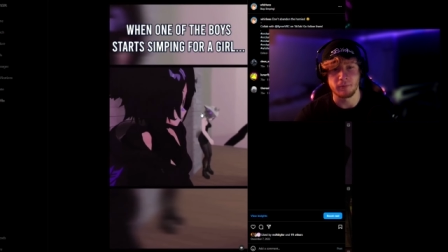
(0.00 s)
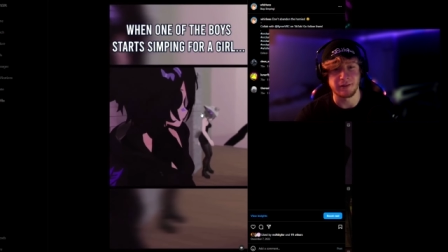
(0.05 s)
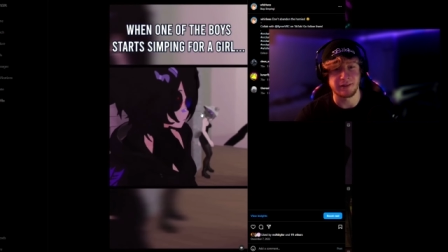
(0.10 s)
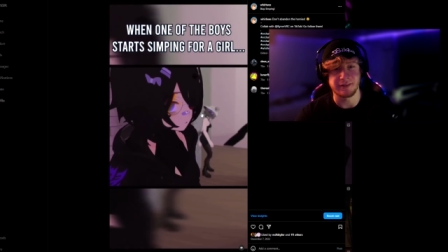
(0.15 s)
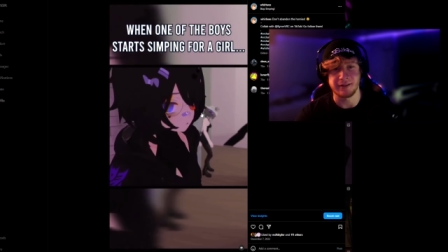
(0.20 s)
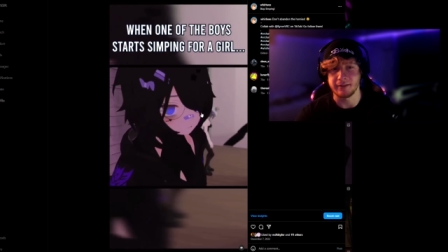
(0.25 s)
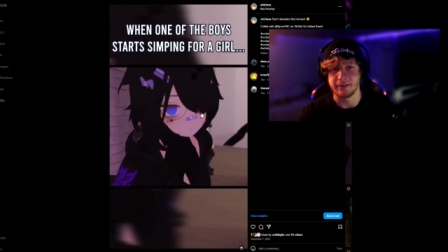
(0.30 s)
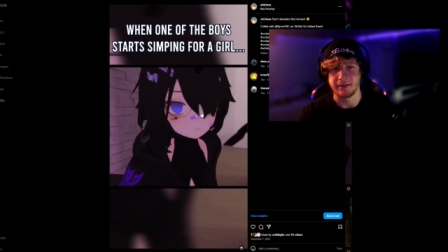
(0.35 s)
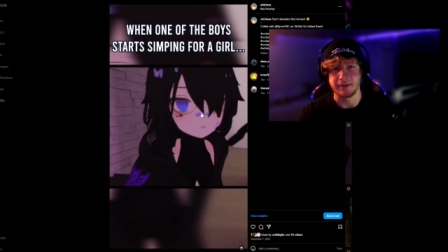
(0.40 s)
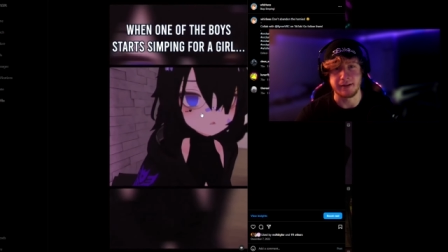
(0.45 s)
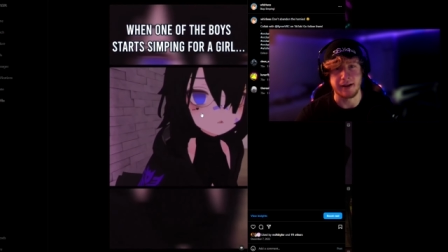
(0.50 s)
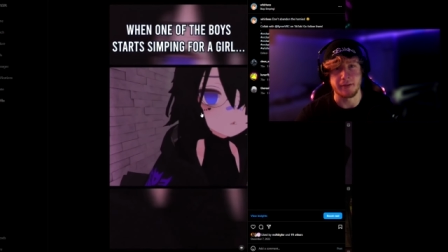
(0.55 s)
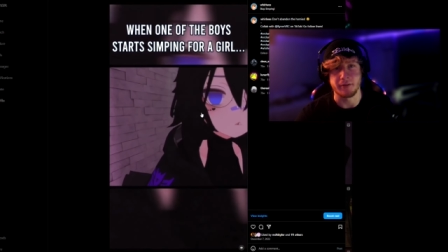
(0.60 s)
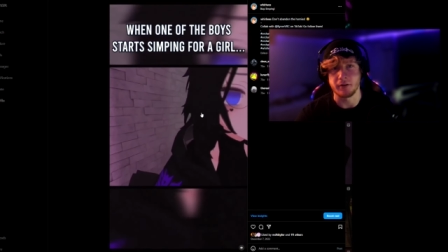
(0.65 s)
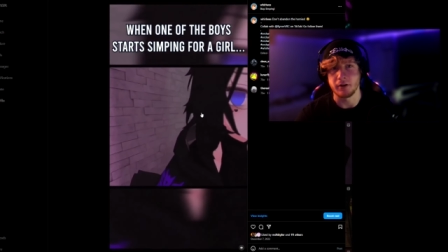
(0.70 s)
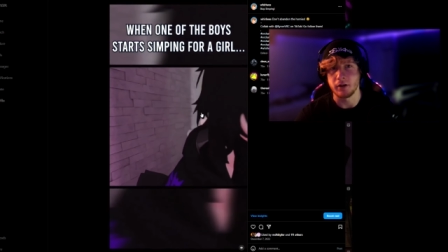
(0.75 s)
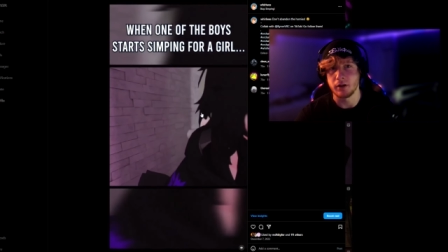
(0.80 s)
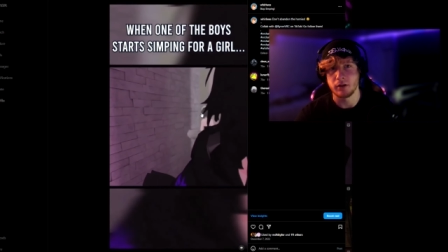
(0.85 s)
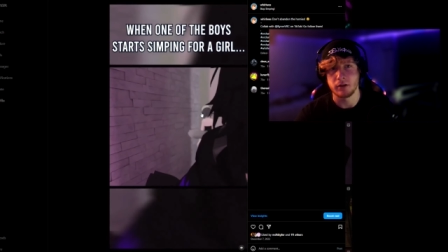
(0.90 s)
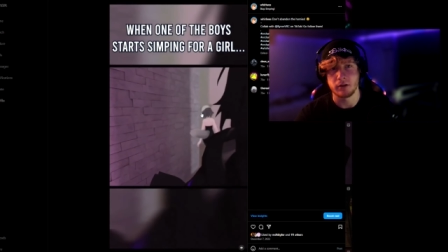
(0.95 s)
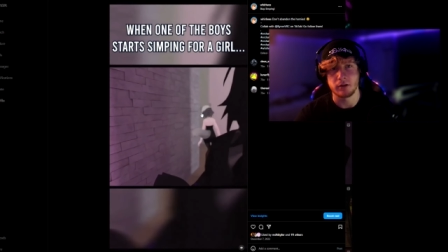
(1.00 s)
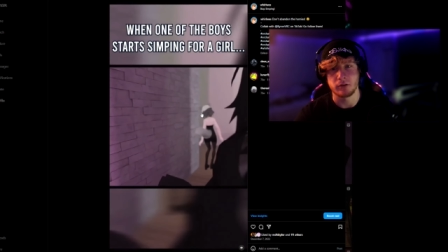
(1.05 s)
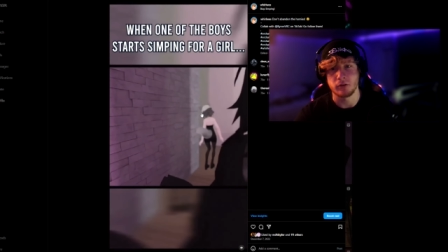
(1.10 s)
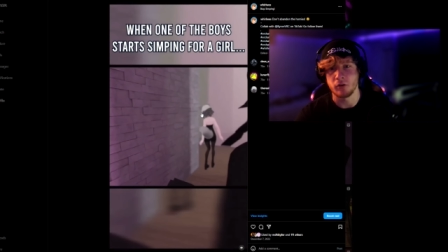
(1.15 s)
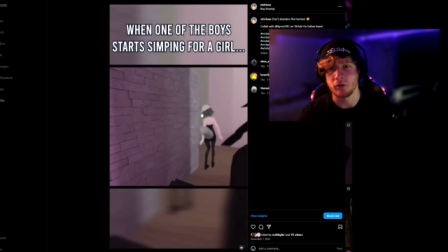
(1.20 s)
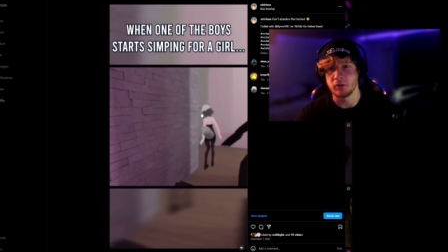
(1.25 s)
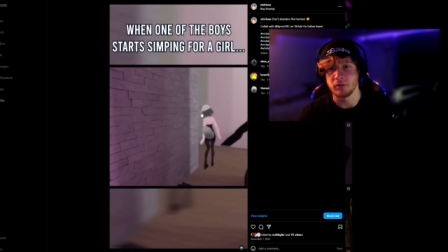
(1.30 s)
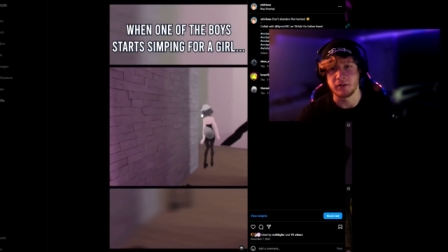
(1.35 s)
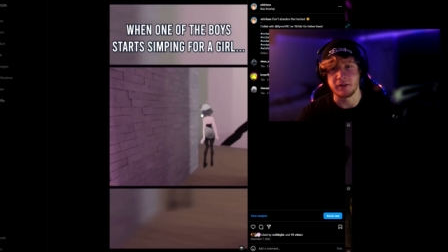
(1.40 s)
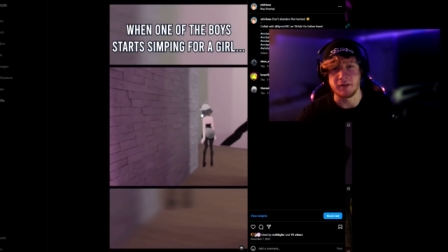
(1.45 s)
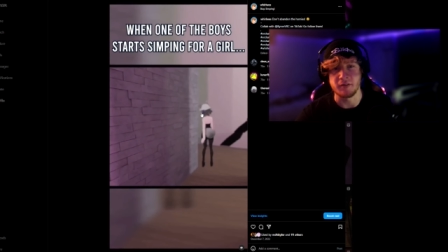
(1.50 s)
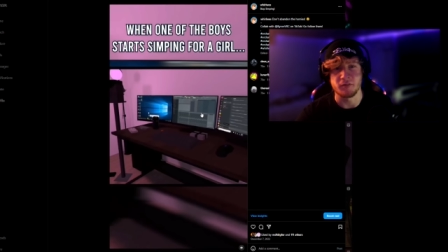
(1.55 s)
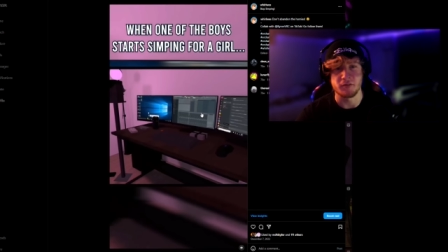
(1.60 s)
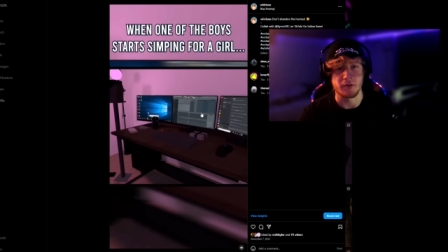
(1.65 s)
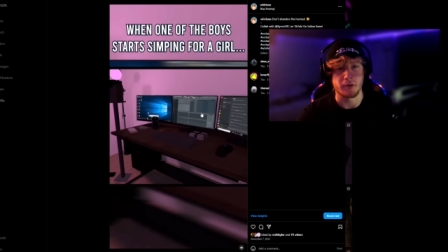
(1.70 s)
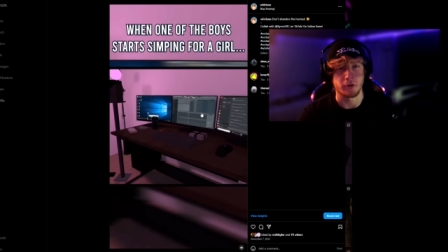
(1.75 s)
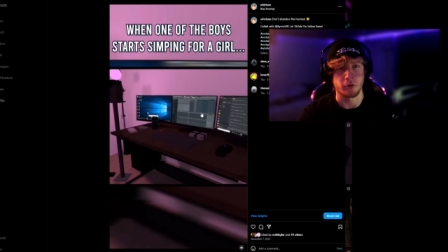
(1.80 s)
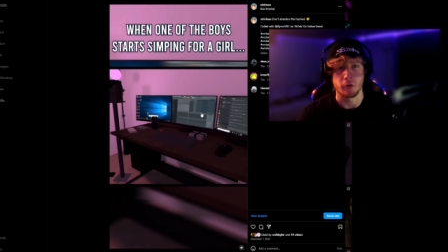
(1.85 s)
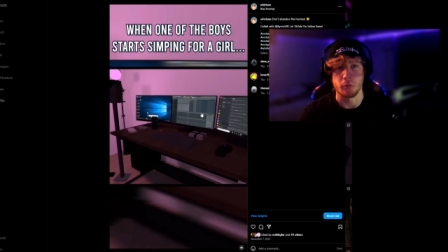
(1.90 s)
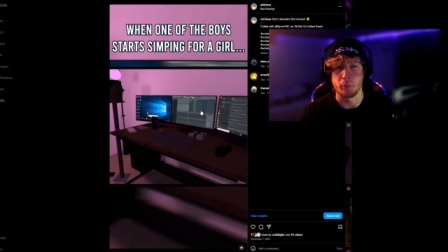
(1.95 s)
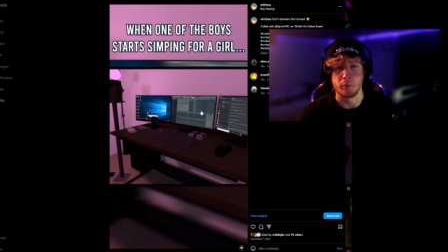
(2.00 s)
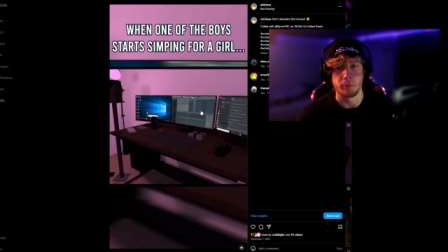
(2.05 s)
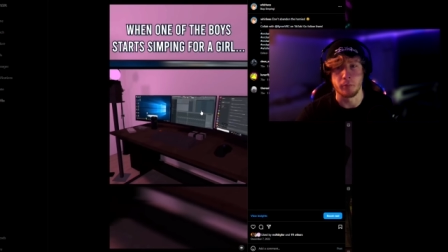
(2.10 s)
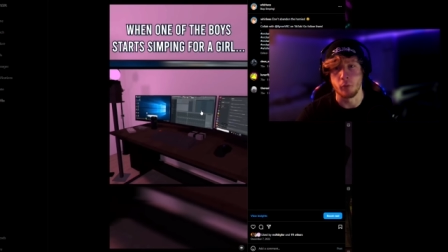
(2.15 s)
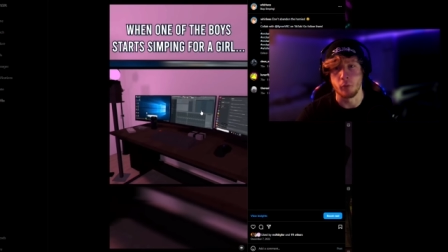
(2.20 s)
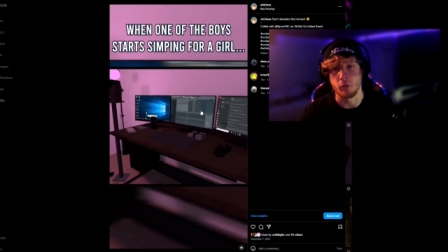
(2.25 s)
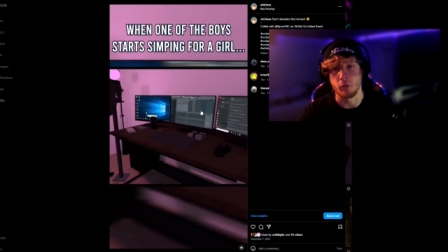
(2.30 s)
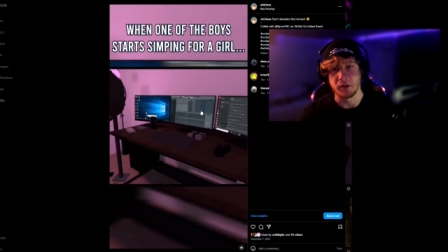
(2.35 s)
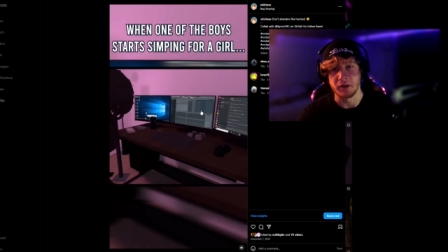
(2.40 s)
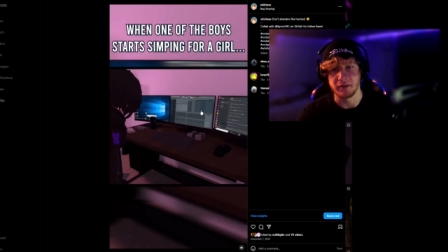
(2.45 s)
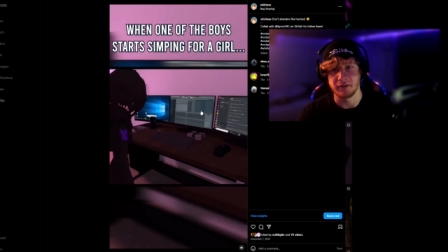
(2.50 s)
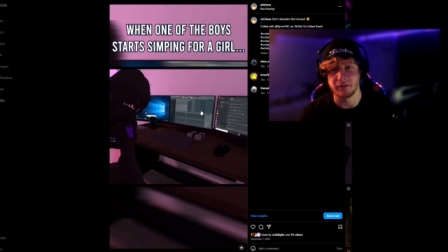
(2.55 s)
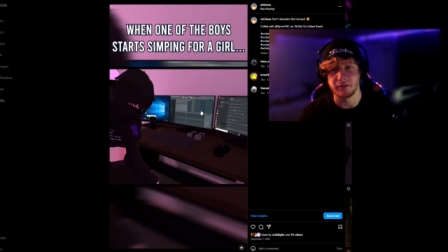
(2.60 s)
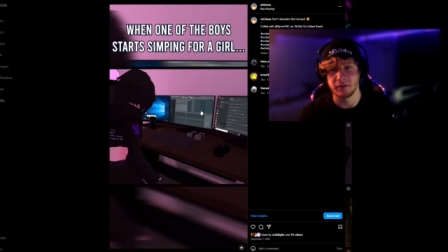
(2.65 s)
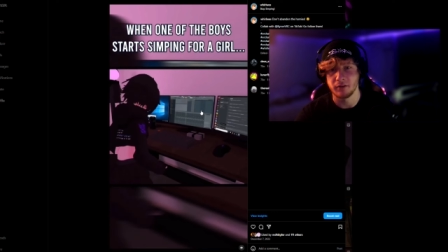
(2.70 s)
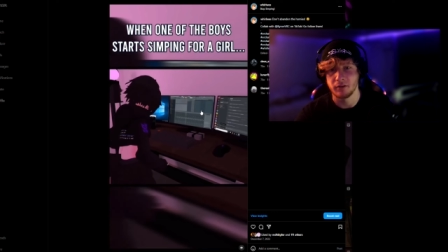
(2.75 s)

we stick together. Don't leave the group Time of boys.